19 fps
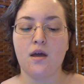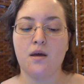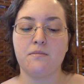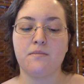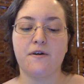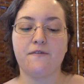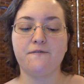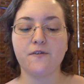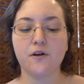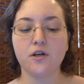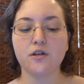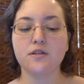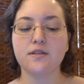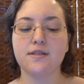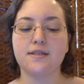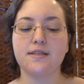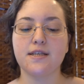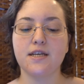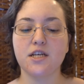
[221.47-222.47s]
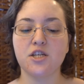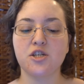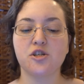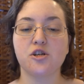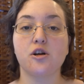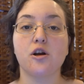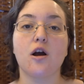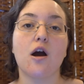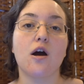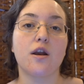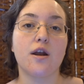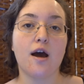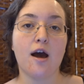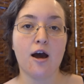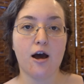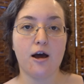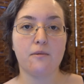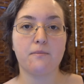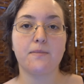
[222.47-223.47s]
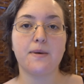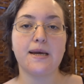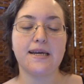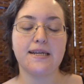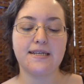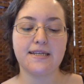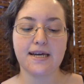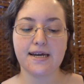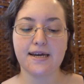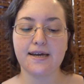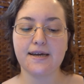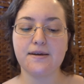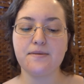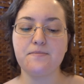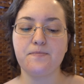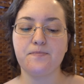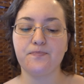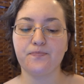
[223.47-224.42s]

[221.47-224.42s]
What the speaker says: My first seizure on a hot May day.